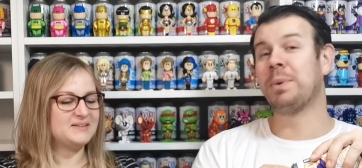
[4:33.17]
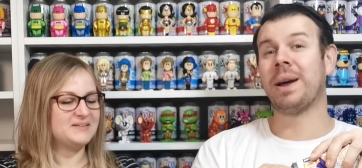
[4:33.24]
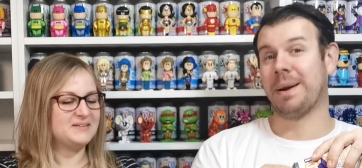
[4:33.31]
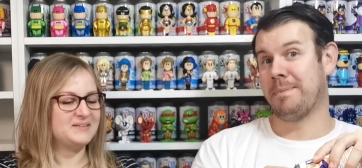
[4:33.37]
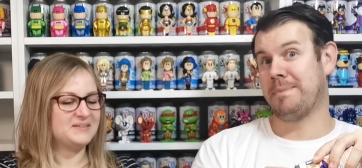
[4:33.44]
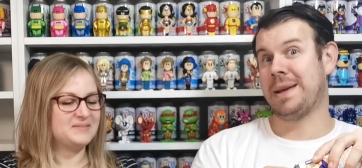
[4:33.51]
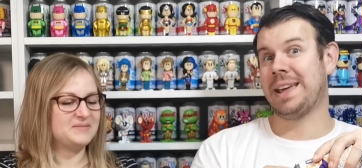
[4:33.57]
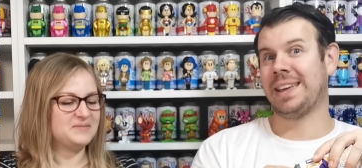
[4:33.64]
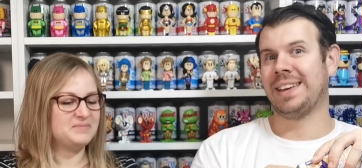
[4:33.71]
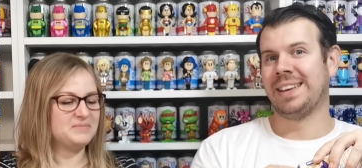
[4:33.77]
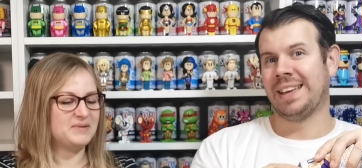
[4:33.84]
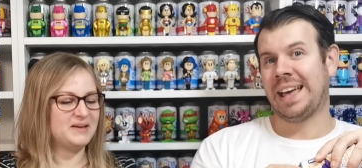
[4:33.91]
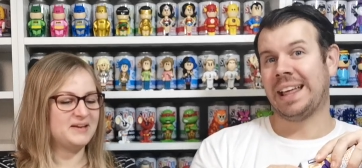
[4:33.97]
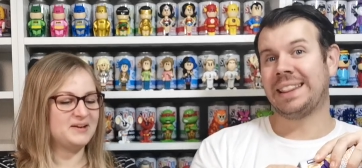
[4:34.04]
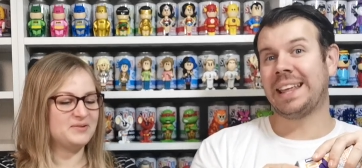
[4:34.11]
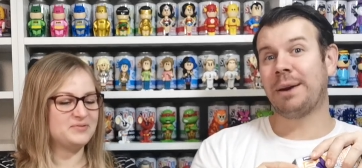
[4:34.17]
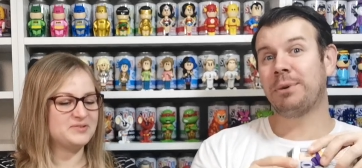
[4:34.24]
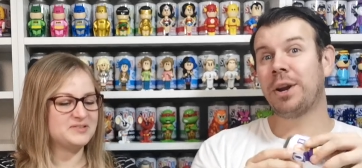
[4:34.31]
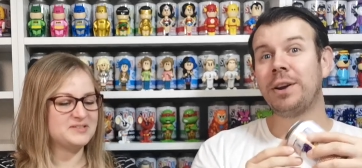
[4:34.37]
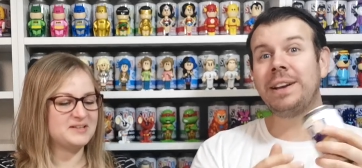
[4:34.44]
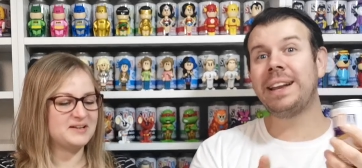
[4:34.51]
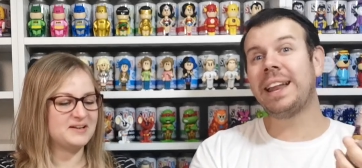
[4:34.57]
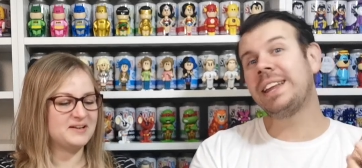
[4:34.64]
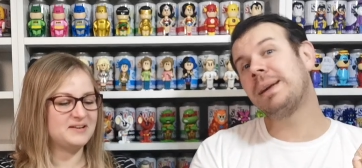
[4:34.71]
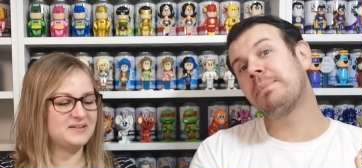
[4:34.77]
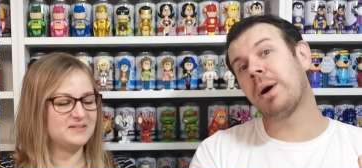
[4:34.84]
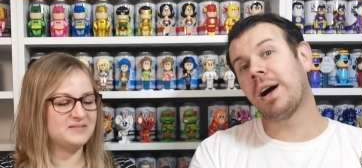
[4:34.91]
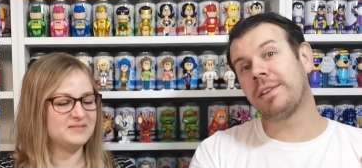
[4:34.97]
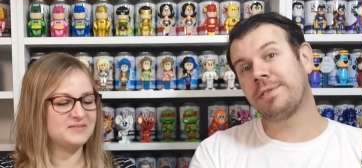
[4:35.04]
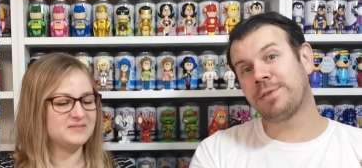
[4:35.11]
Speaker 1: you went me. Me, they would only let you
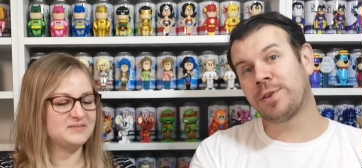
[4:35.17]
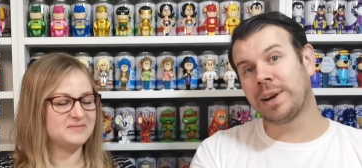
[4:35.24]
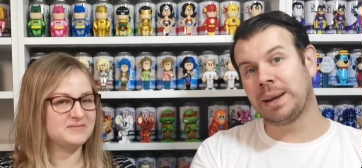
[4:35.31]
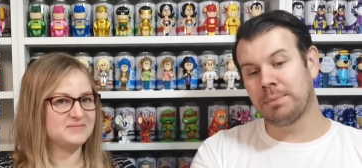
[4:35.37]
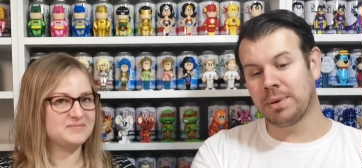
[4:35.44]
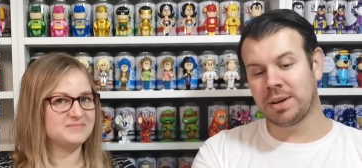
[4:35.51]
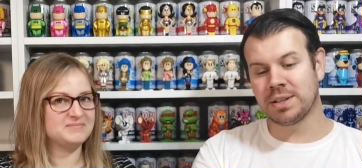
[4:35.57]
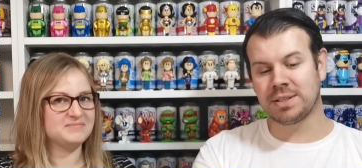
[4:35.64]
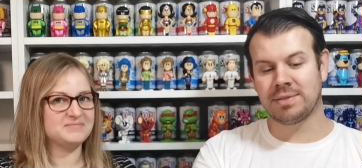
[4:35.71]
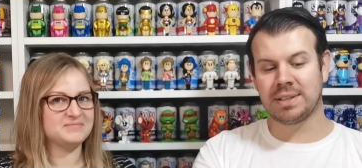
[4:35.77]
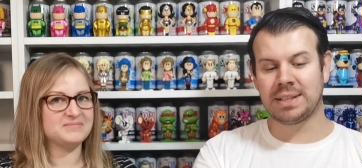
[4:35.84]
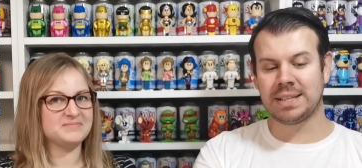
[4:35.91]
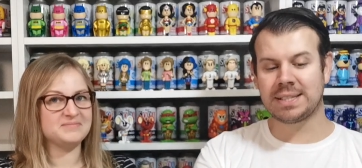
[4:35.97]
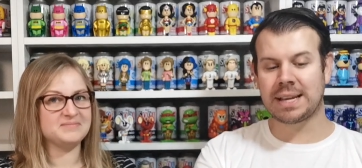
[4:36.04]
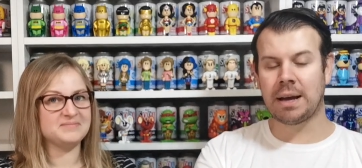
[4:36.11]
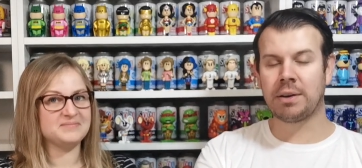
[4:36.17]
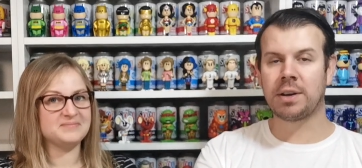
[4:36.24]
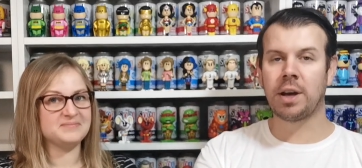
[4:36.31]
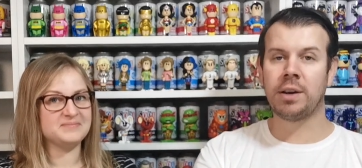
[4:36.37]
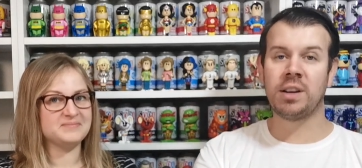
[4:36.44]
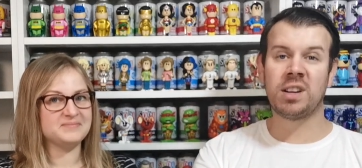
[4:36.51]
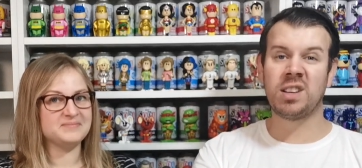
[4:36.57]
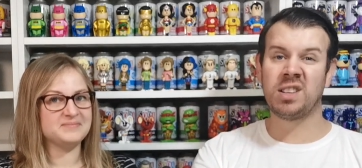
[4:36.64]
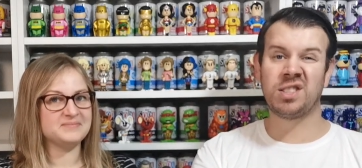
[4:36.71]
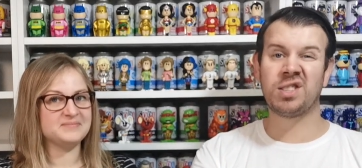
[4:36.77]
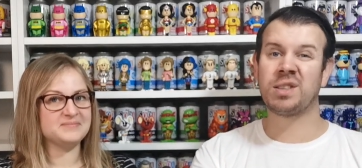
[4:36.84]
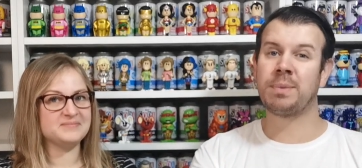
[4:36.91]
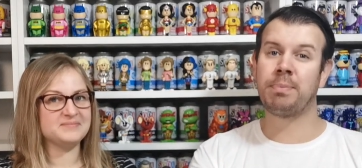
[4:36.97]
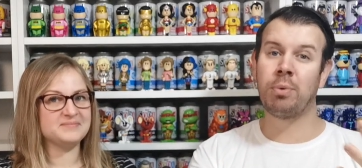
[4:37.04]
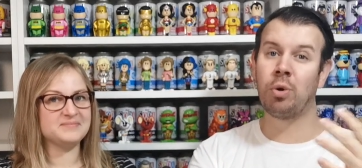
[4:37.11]
buy three because of the discount code. I could
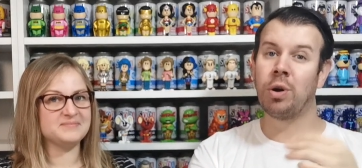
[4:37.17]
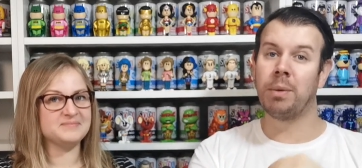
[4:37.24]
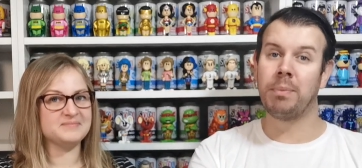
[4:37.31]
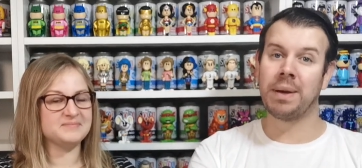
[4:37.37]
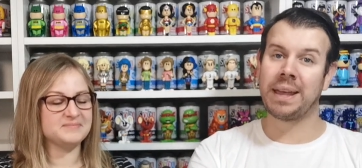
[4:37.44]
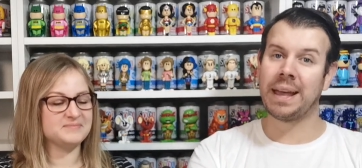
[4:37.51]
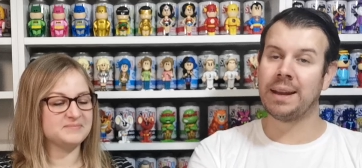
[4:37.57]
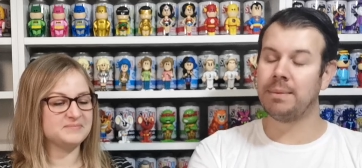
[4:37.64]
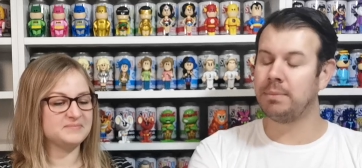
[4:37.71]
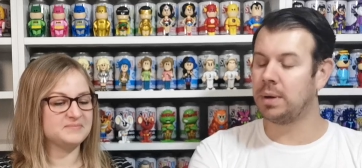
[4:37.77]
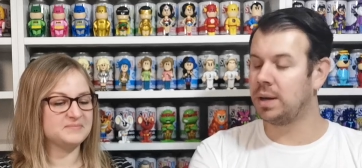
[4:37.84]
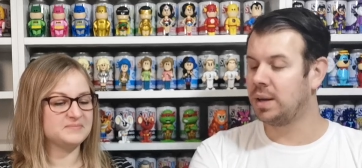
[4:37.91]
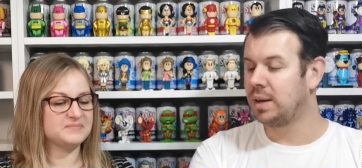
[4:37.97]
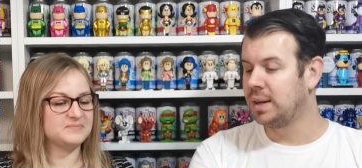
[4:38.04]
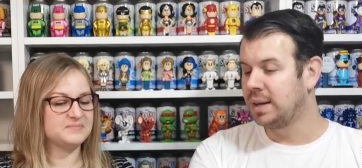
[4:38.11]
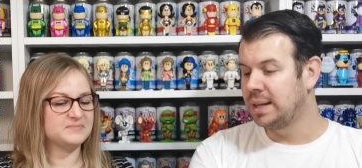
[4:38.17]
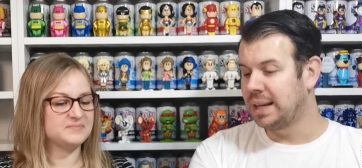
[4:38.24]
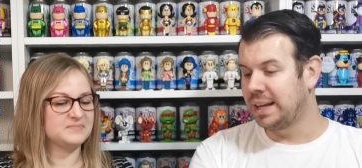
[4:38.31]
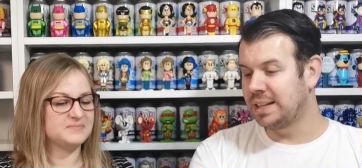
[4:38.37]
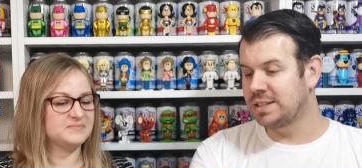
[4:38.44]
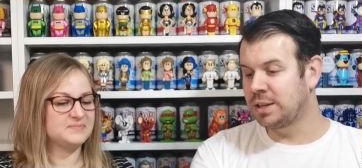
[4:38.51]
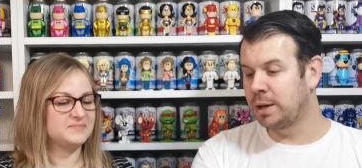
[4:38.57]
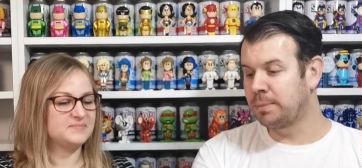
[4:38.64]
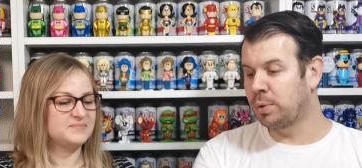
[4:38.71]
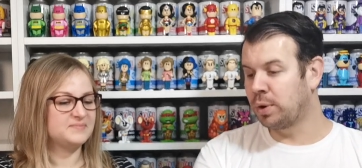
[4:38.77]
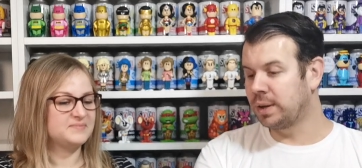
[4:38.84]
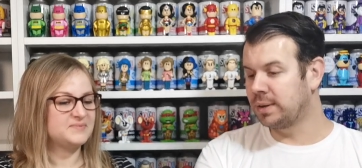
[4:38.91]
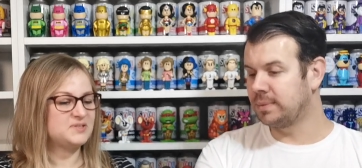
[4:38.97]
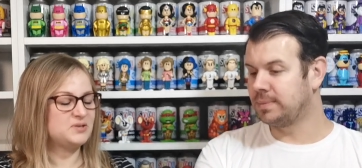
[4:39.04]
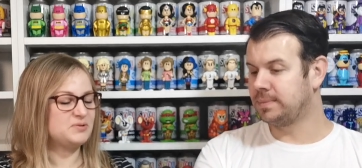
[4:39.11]
just bought them again, but there's no
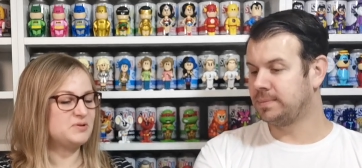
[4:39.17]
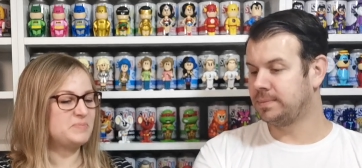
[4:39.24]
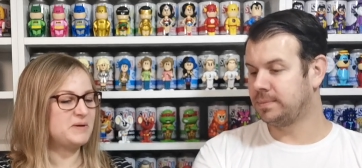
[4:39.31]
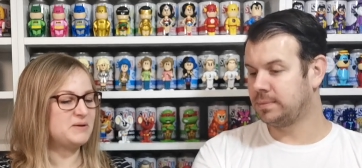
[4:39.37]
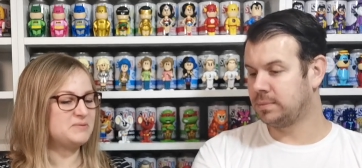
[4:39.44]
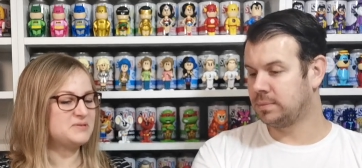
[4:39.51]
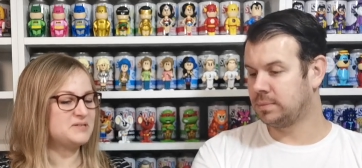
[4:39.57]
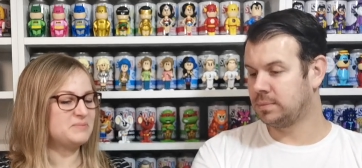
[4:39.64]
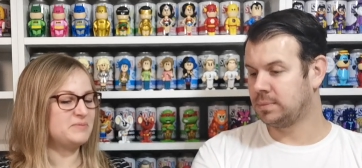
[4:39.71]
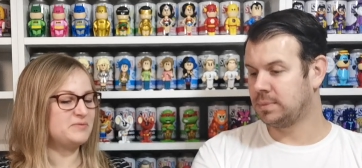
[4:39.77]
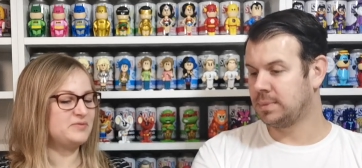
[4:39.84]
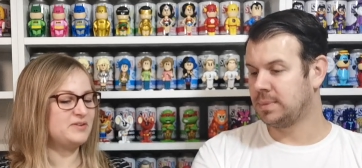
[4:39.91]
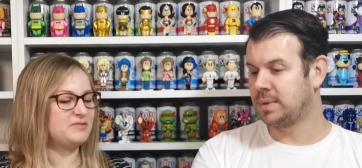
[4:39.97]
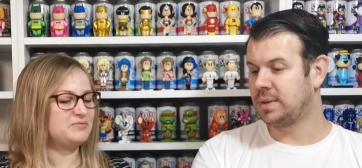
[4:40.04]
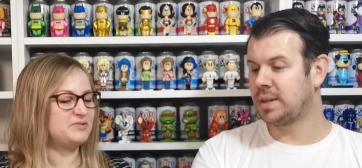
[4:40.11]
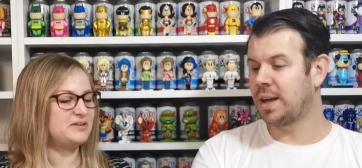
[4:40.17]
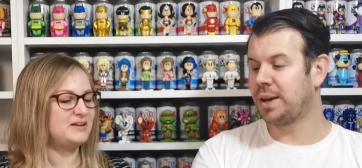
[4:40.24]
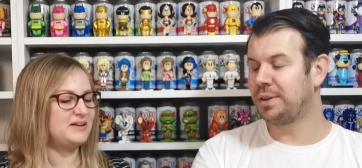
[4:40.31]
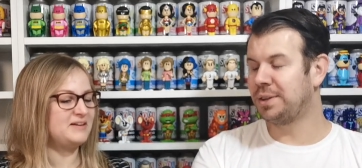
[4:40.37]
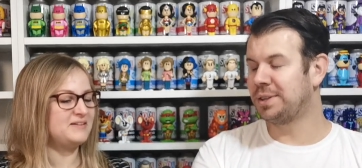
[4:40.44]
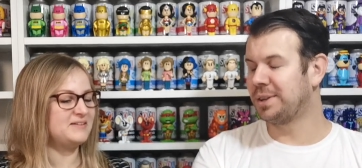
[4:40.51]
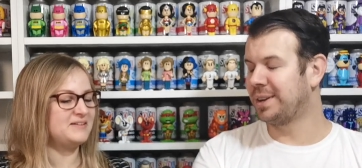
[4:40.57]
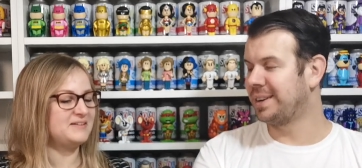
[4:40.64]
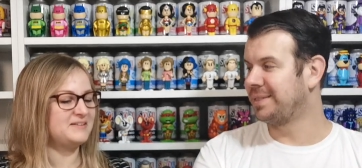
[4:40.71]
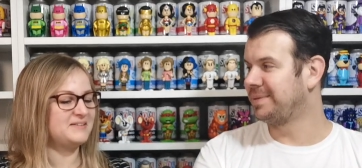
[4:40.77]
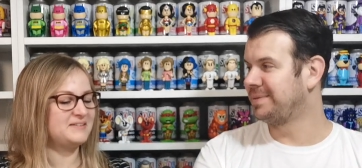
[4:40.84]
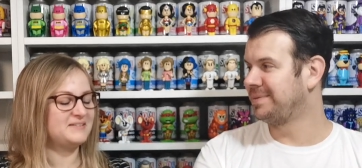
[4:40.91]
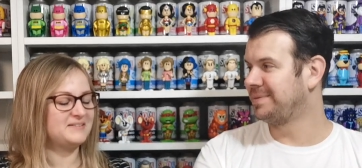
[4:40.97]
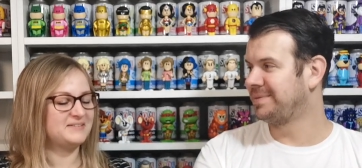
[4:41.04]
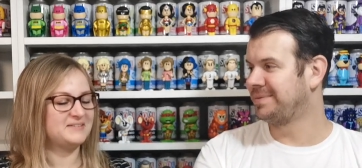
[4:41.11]
point.
Speaker 2: Do you want to peel some of it? For No, luck? you do it.
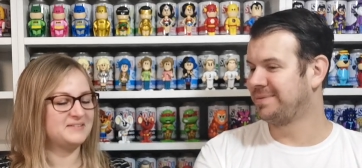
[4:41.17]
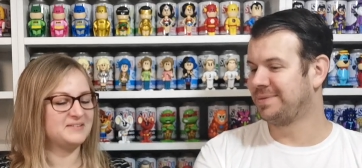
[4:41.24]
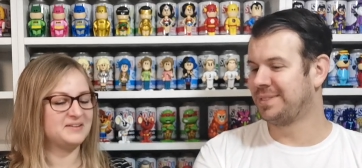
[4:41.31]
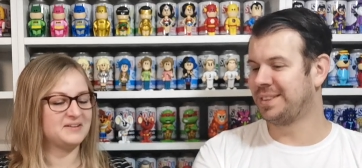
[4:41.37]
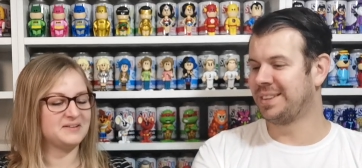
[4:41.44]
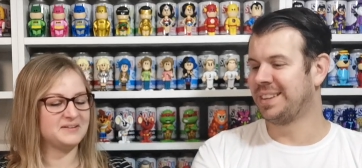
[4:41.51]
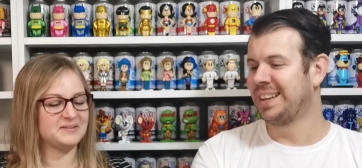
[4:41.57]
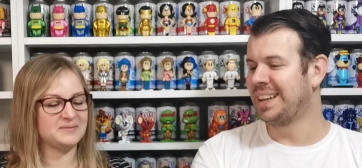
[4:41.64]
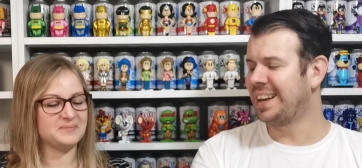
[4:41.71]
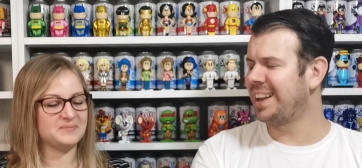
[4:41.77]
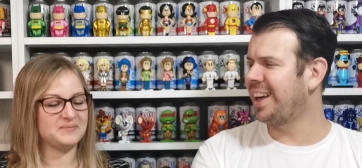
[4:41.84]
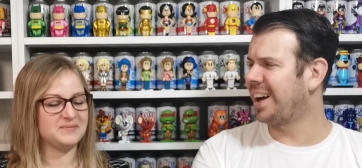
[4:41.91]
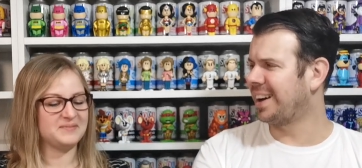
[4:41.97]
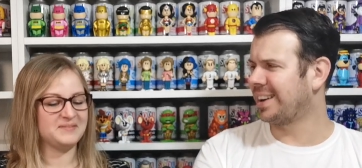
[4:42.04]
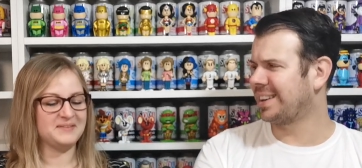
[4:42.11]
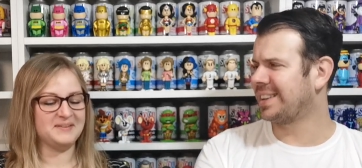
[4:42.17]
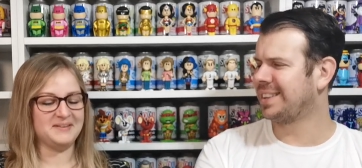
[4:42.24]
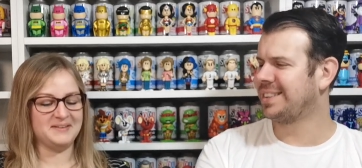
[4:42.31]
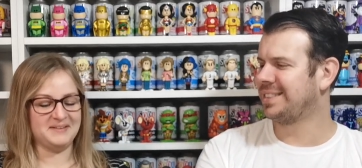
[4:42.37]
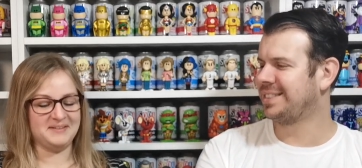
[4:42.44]
Okay. Luck.